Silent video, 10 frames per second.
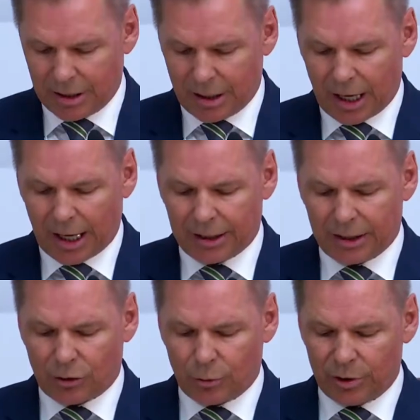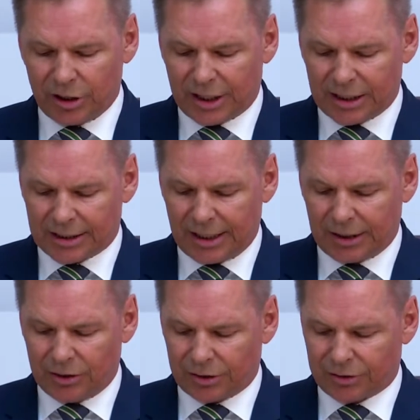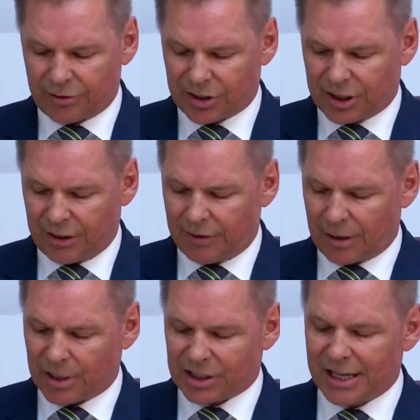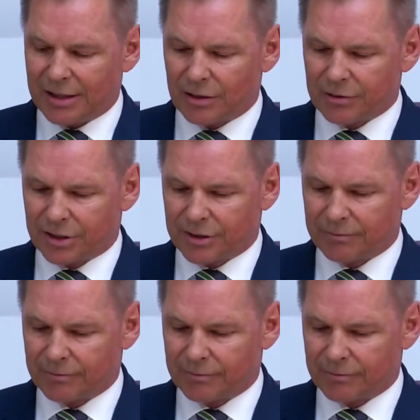and the communities did not receive them as heroes,